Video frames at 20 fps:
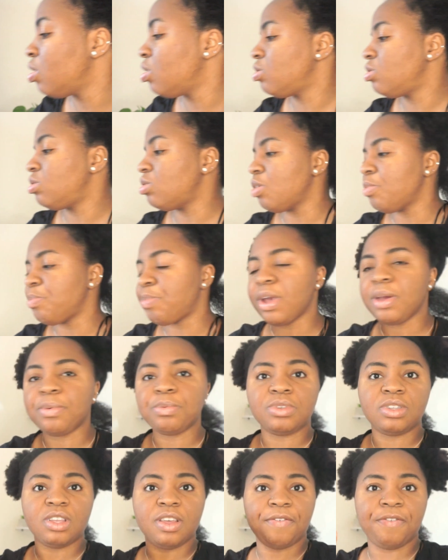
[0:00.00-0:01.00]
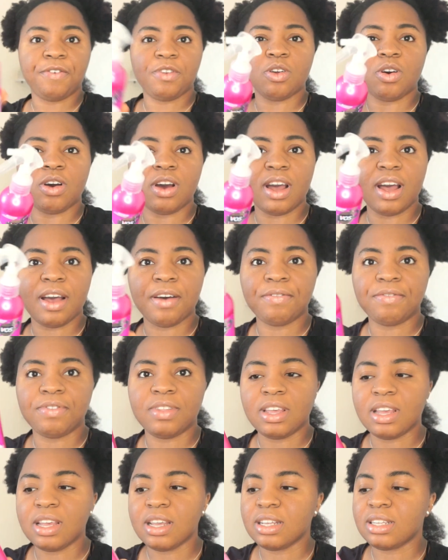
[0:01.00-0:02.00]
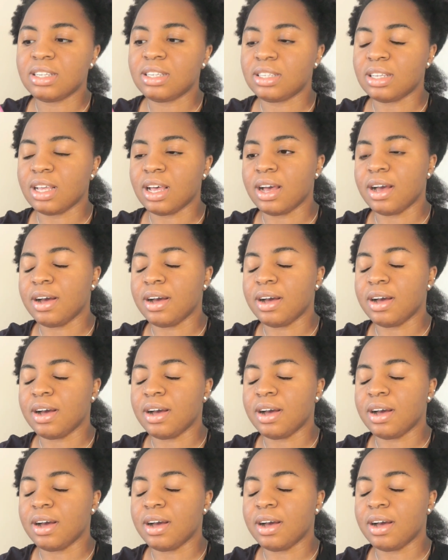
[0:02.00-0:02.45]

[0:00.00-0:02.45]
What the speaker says: So babes, if you don't have this,